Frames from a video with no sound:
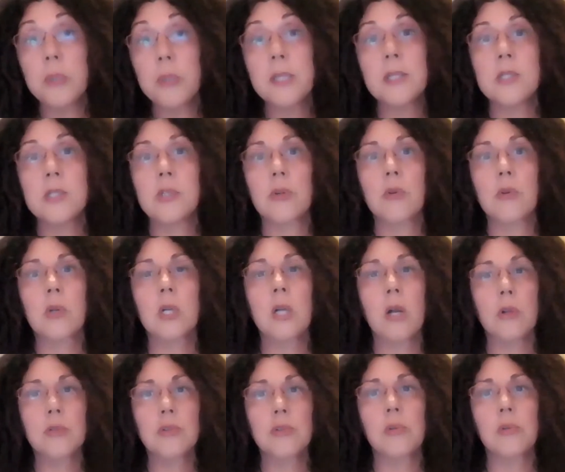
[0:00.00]
because you're a
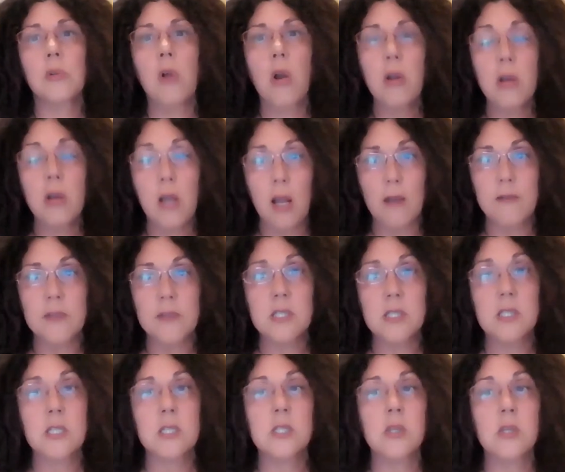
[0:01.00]
cultural
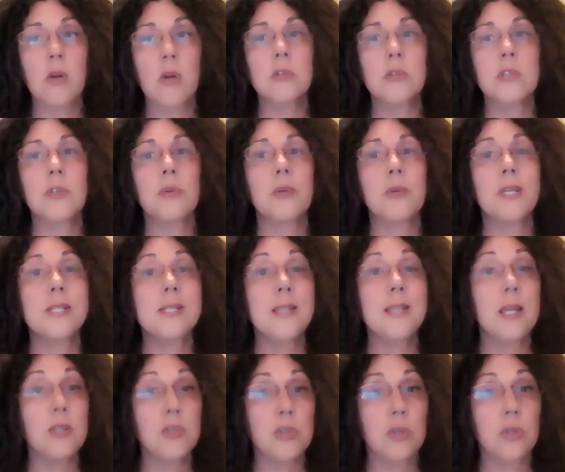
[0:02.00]
archivist, it's also
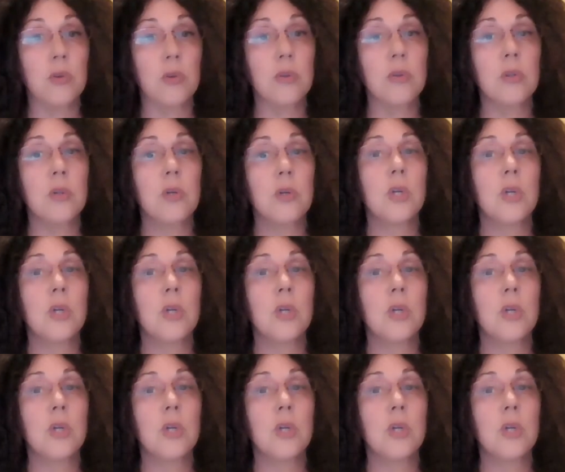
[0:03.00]
essential